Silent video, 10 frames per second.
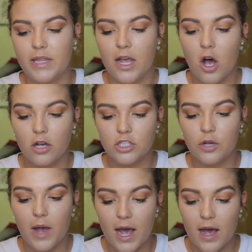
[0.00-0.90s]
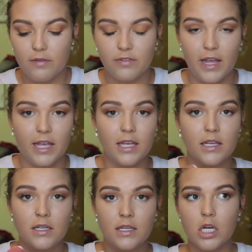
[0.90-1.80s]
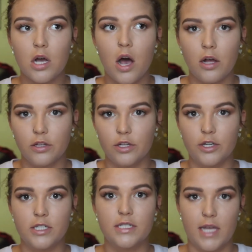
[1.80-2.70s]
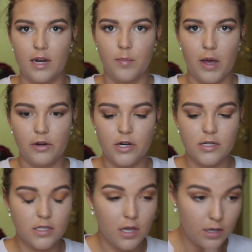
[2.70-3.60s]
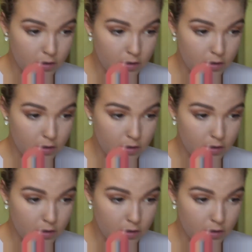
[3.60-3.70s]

but they also have like colored setting powders